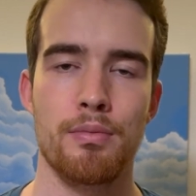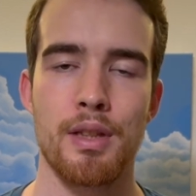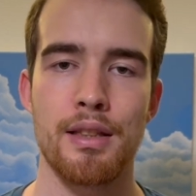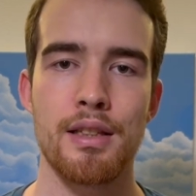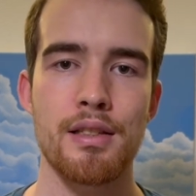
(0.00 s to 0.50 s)

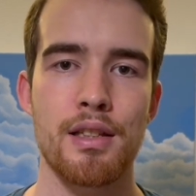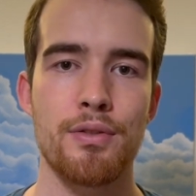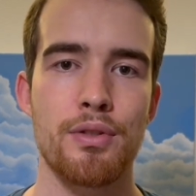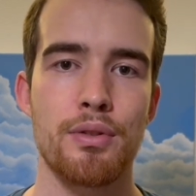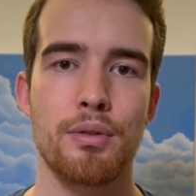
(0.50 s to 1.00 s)
And this
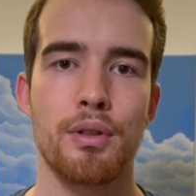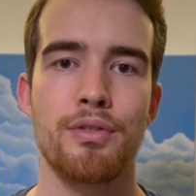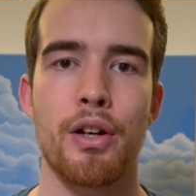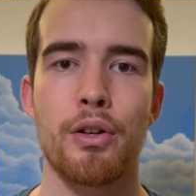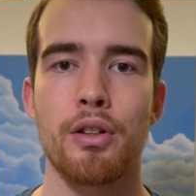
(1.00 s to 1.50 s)
gives you a
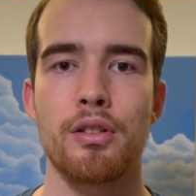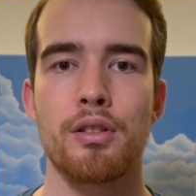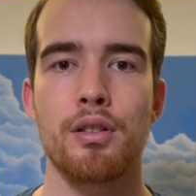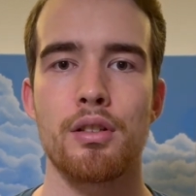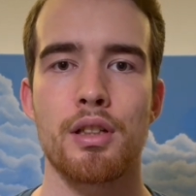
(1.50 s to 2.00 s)
very good
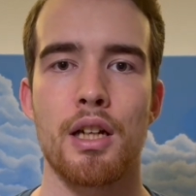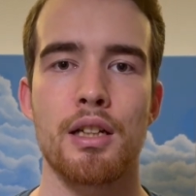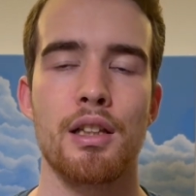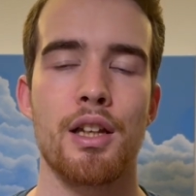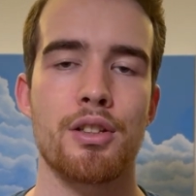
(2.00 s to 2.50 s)

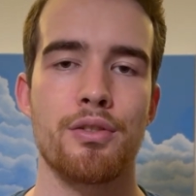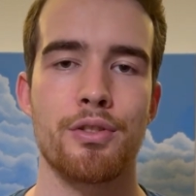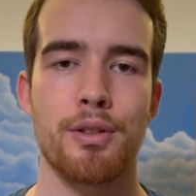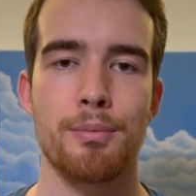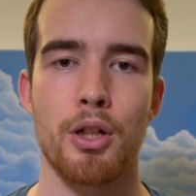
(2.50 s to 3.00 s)
calculation for
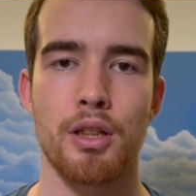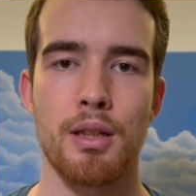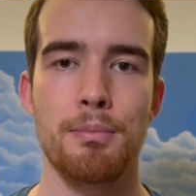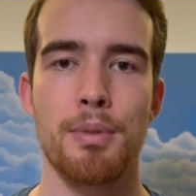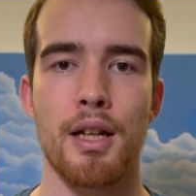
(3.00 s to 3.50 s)
the market
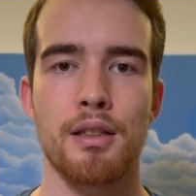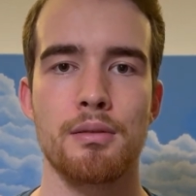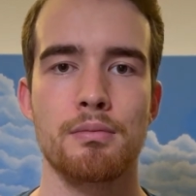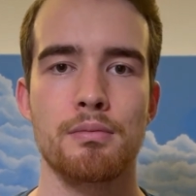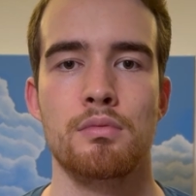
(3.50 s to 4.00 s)
impact.
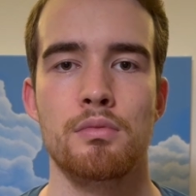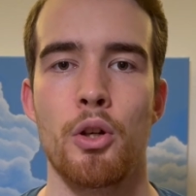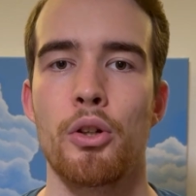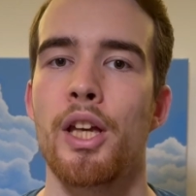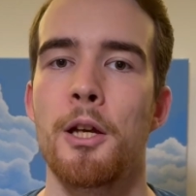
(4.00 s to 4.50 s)

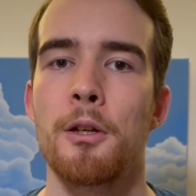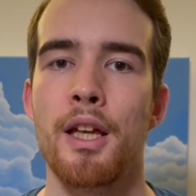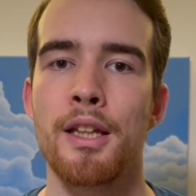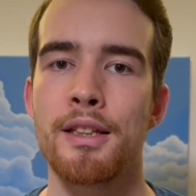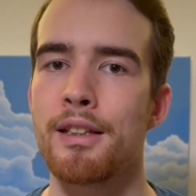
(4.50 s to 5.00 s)
Okay,
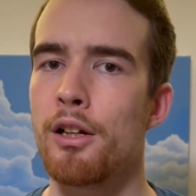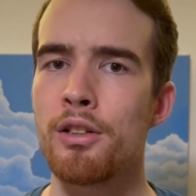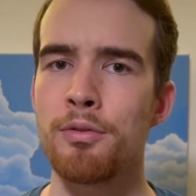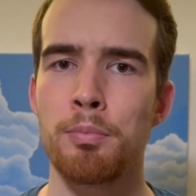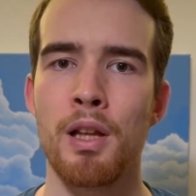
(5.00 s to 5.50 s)
and now
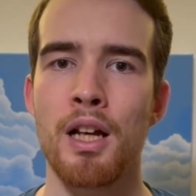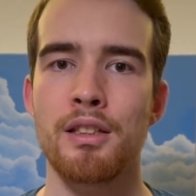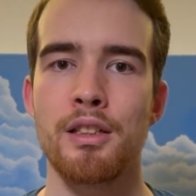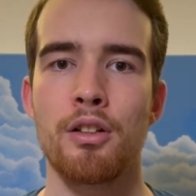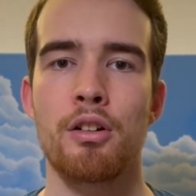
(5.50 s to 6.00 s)
you've plugged
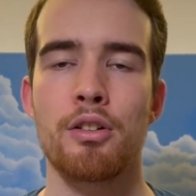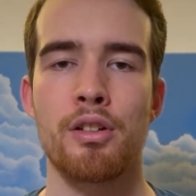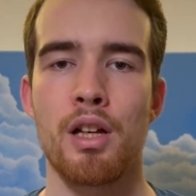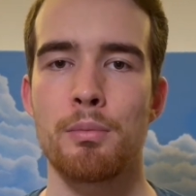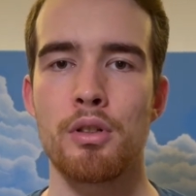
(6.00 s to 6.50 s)
in all your
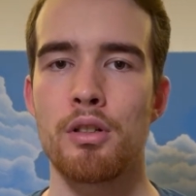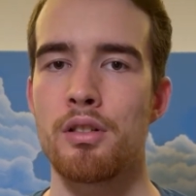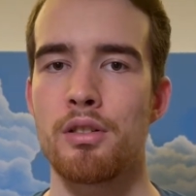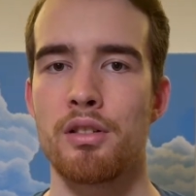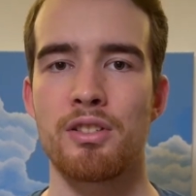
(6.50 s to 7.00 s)

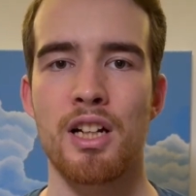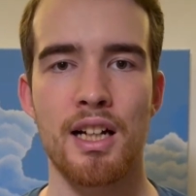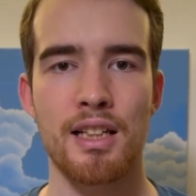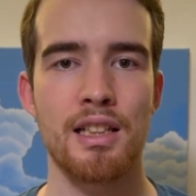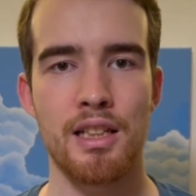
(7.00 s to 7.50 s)
numbers, you've
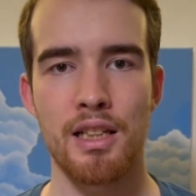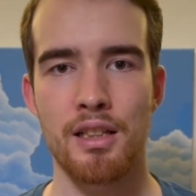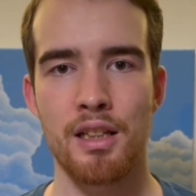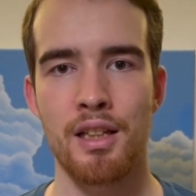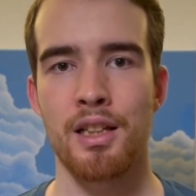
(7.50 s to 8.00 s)
calculated
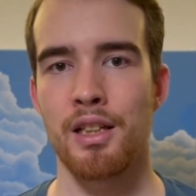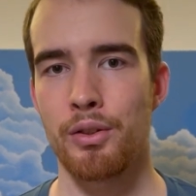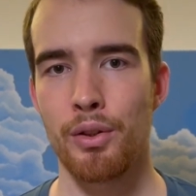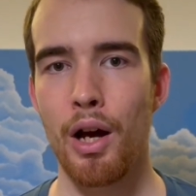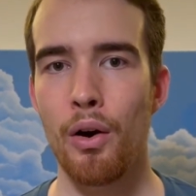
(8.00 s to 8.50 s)
it, you
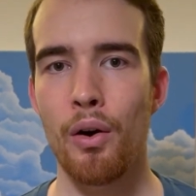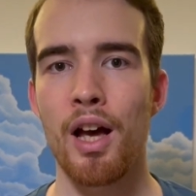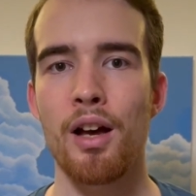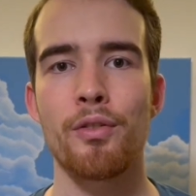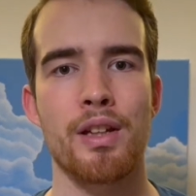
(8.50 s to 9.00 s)
now
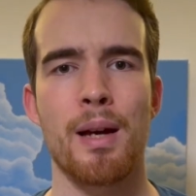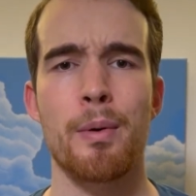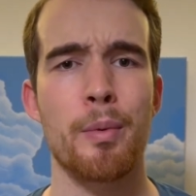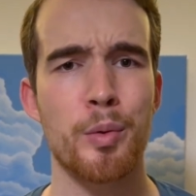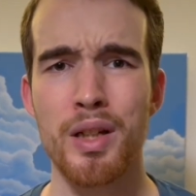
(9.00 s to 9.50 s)
have a number.
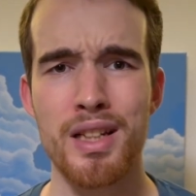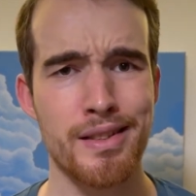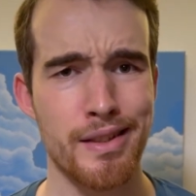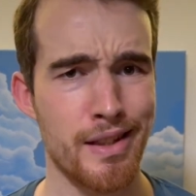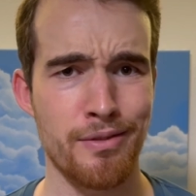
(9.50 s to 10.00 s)
What does
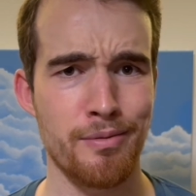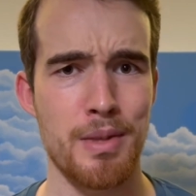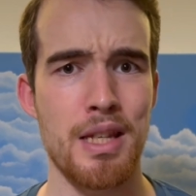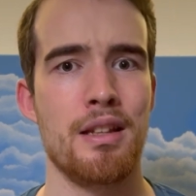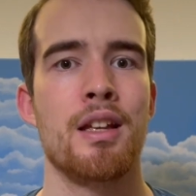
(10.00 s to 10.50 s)
this even
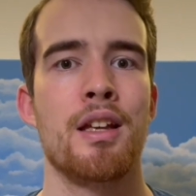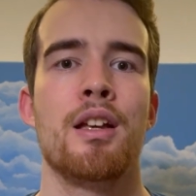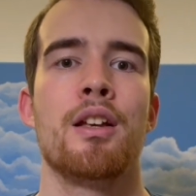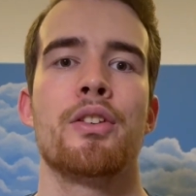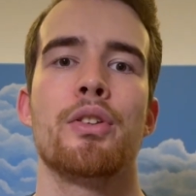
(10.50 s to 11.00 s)
mean?
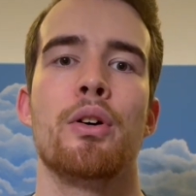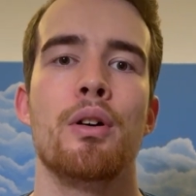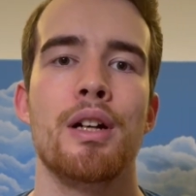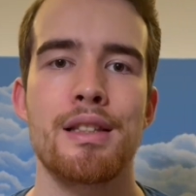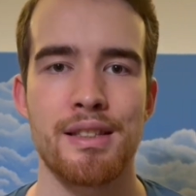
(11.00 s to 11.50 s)
So
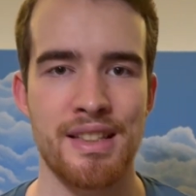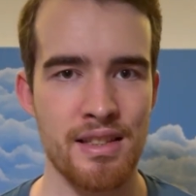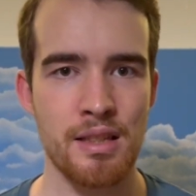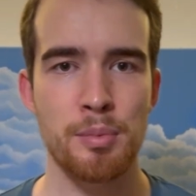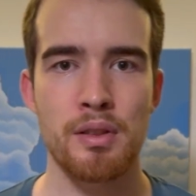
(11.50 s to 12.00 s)
it's a
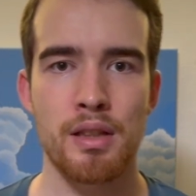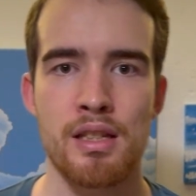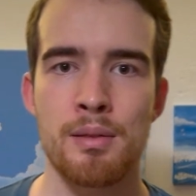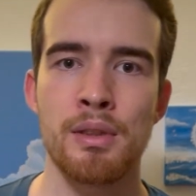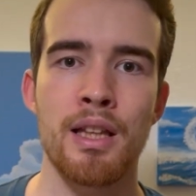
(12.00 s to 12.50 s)

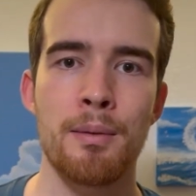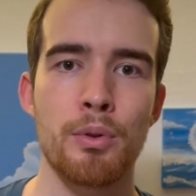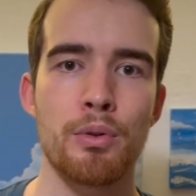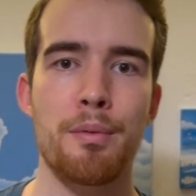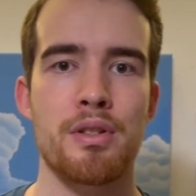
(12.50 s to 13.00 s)
decimal
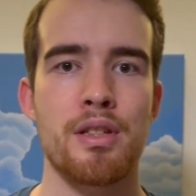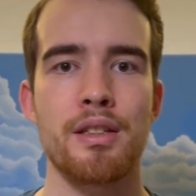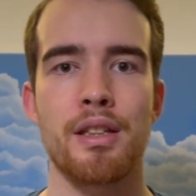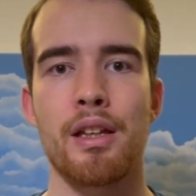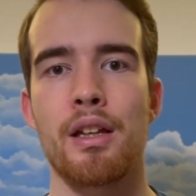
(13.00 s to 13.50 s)
number
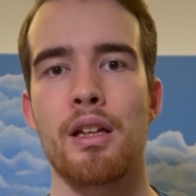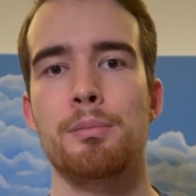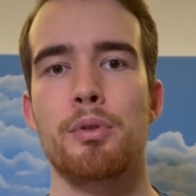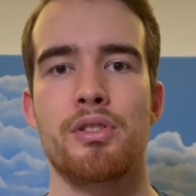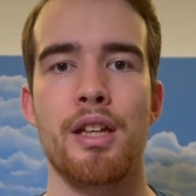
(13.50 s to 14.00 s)
representing a
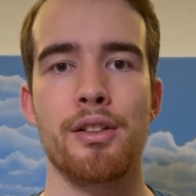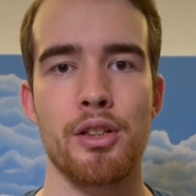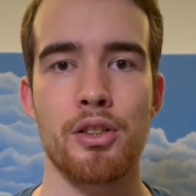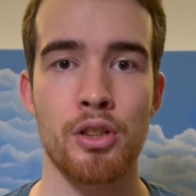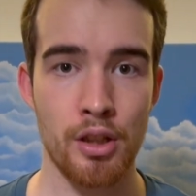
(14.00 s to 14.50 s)

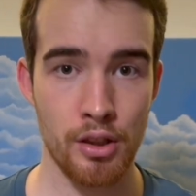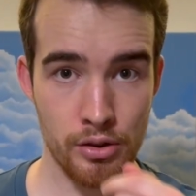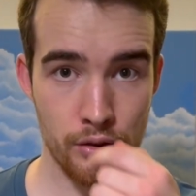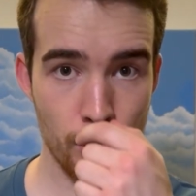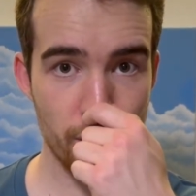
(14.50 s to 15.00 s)
percentage.
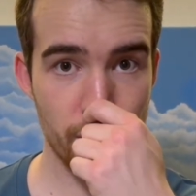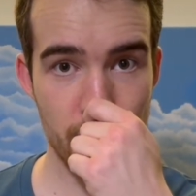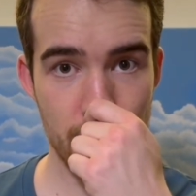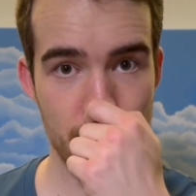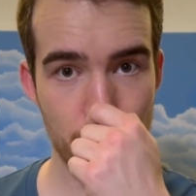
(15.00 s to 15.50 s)
So if you
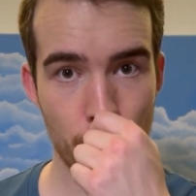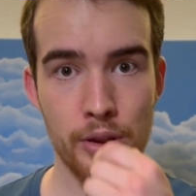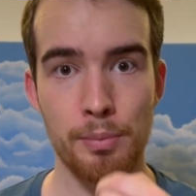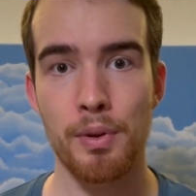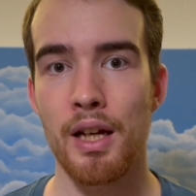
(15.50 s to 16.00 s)
just
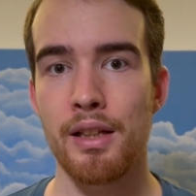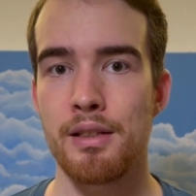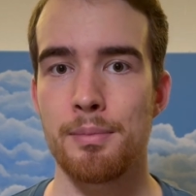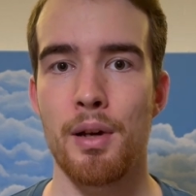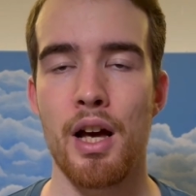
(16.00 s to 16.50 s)
multiply this
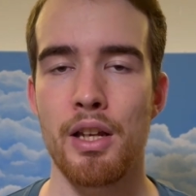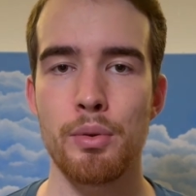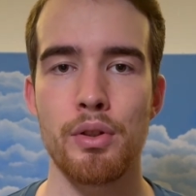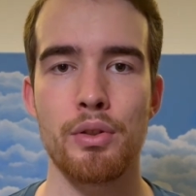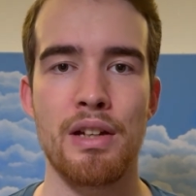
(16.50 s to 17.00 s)
by
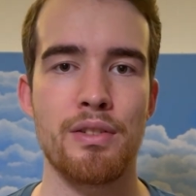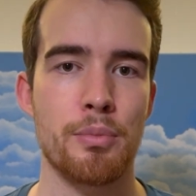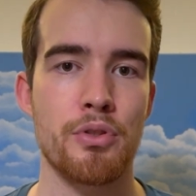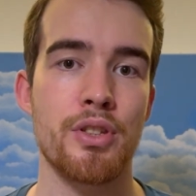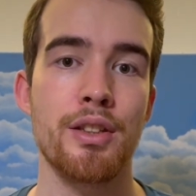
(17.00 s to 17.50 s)
100, you have a
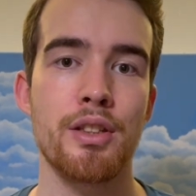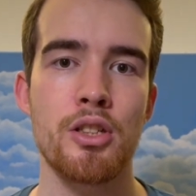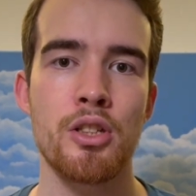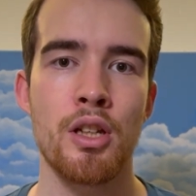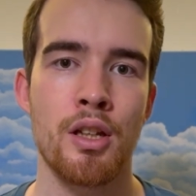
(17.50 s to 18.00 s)
percentage.